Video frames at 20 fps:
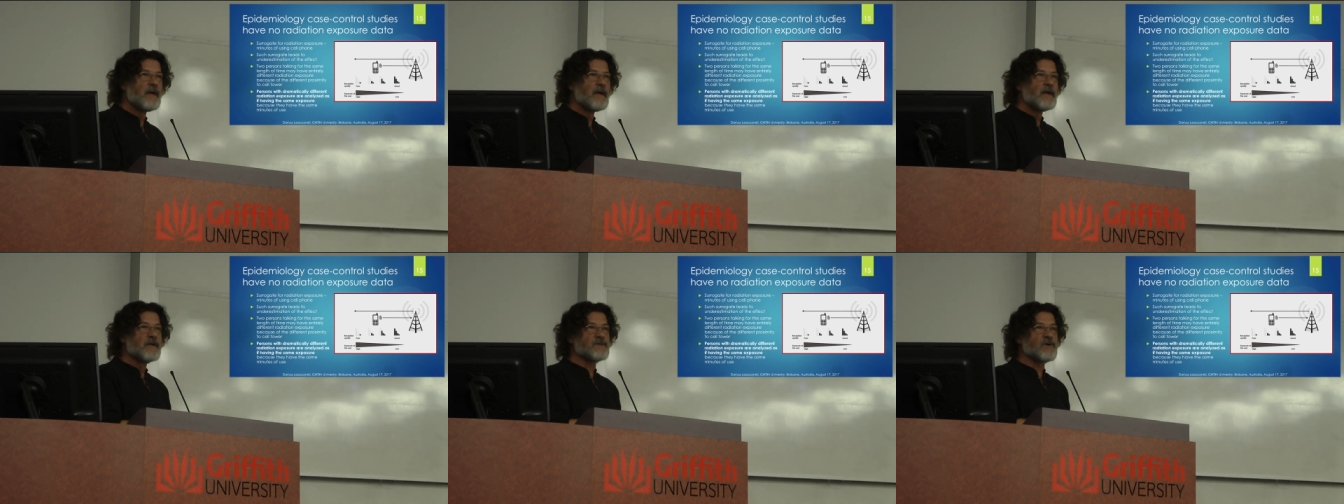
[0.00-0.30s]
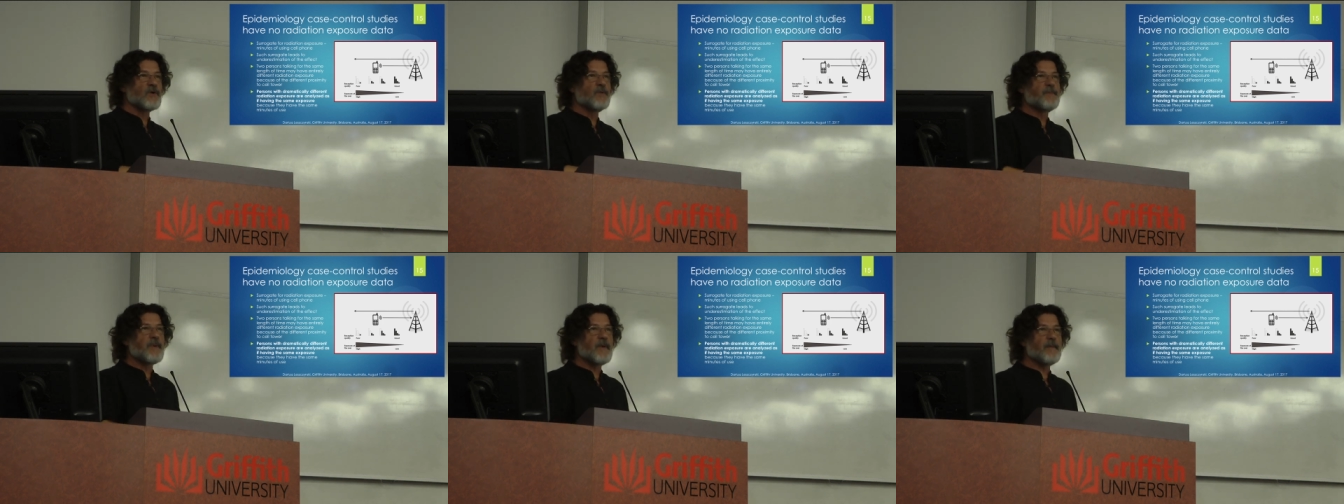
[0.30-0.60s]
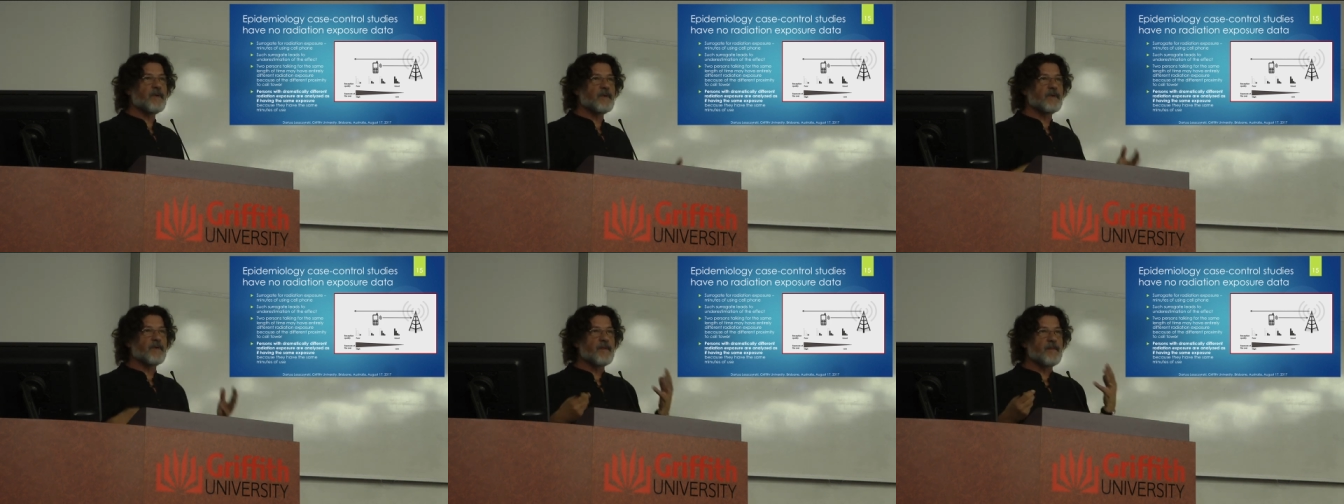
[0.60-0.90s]
So
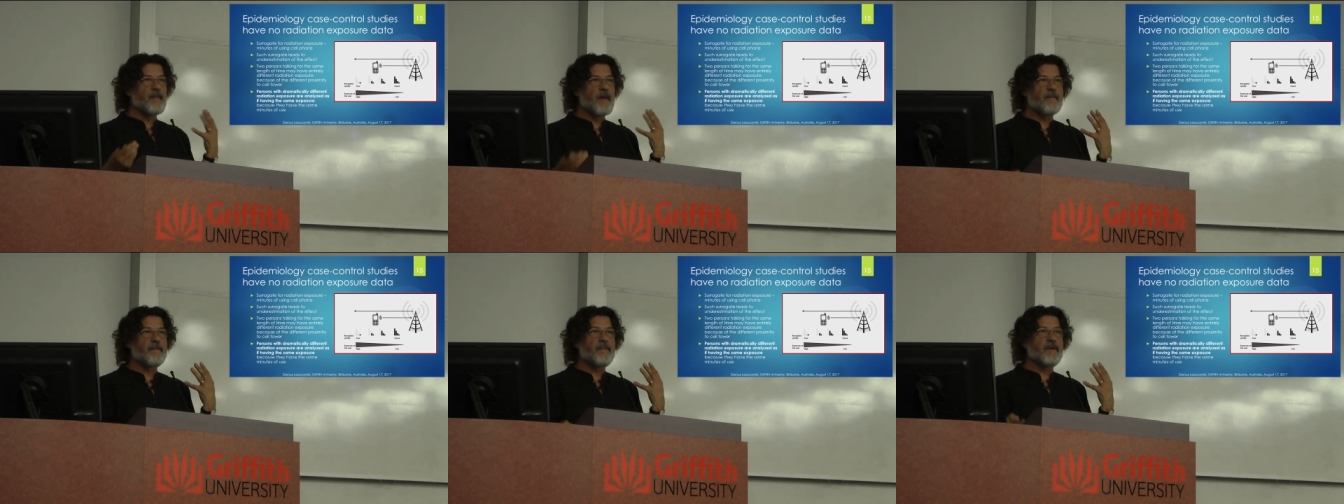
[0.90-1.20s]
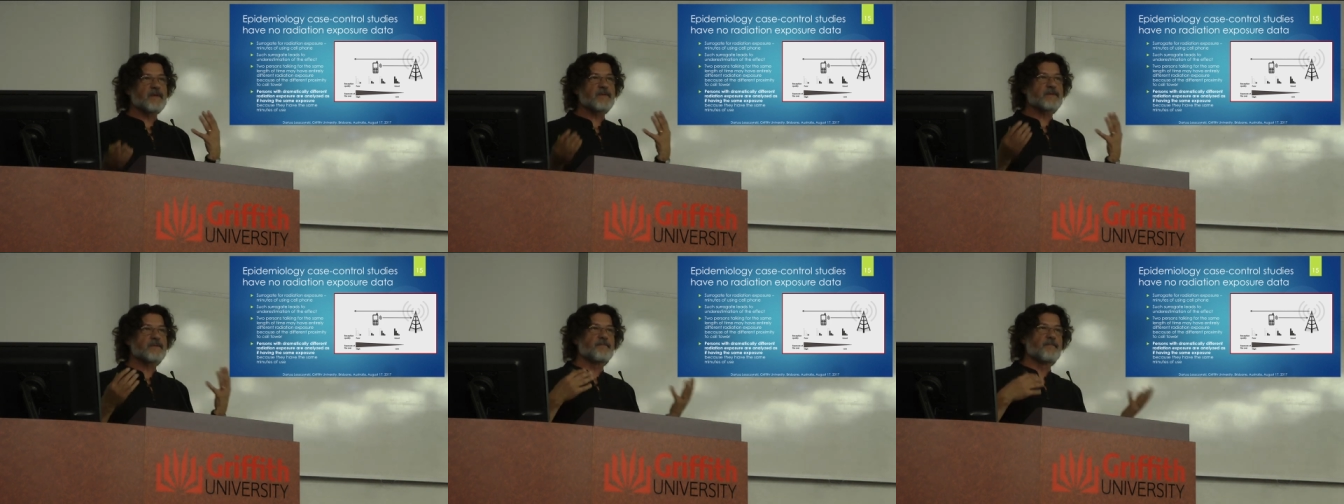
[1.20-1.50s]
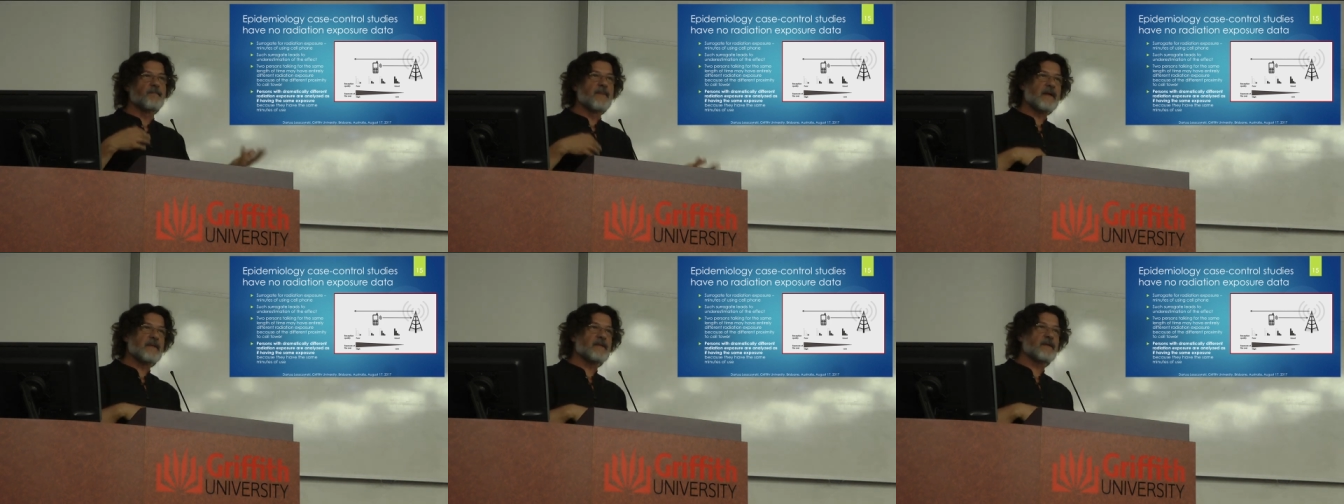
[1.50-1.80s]
people remembered
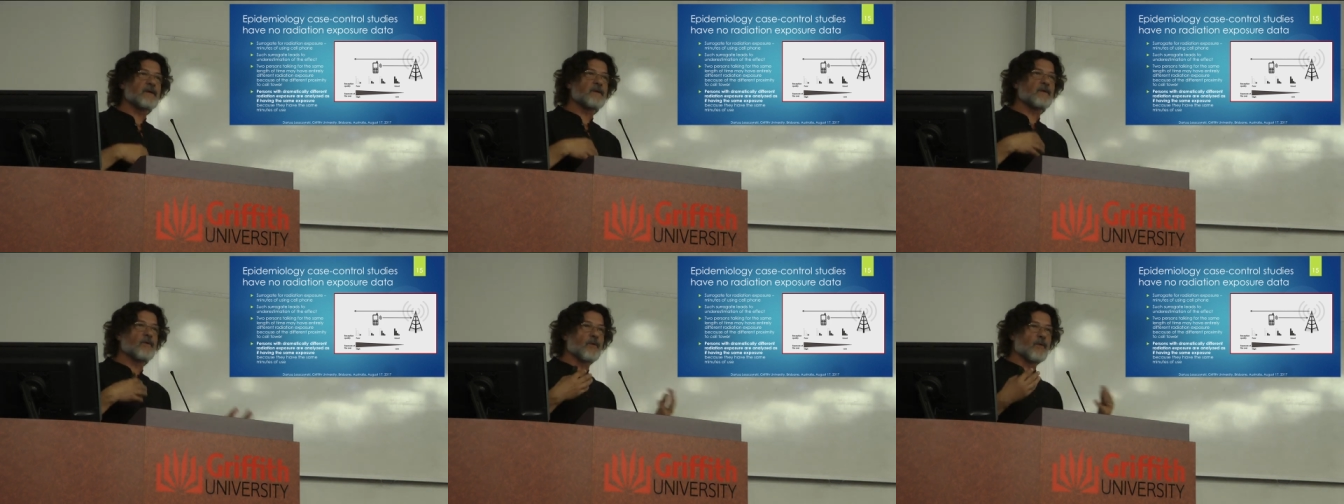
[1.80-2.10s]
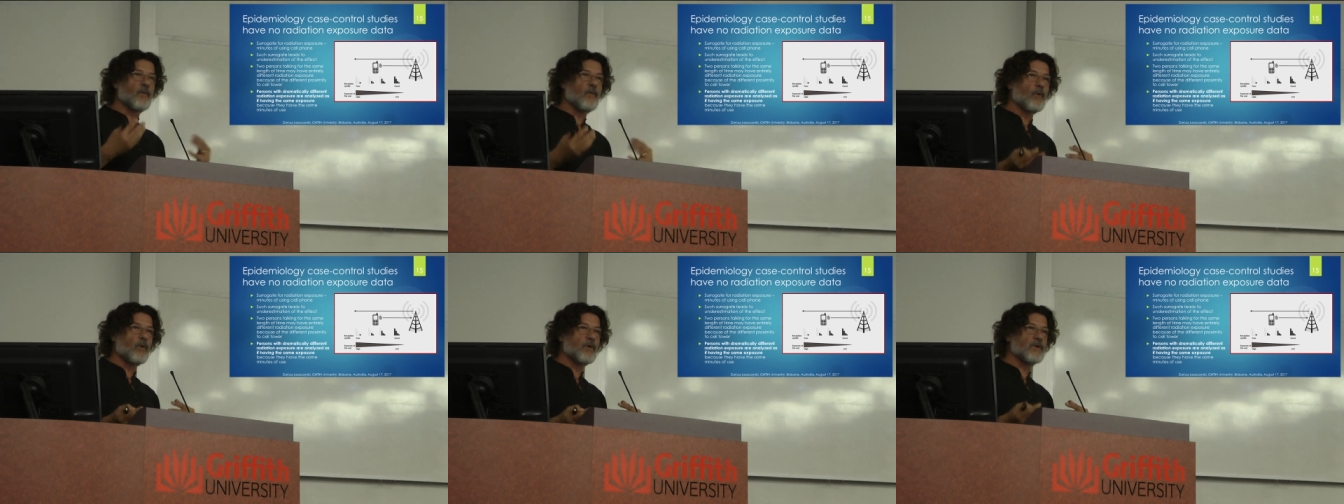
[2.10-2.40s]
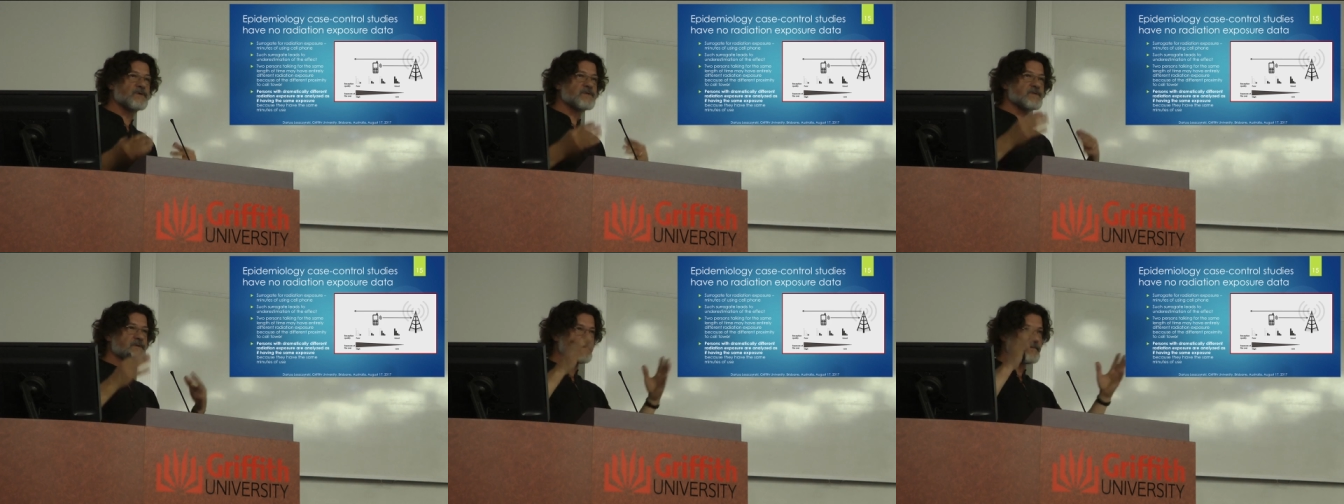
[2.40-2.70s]
better or
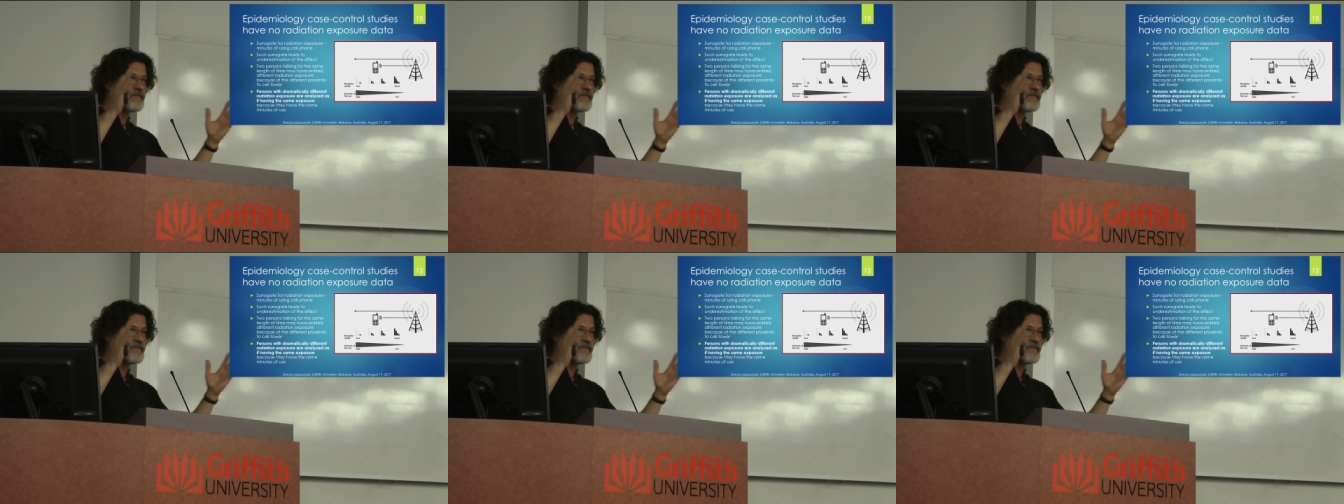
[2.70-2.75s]
worse,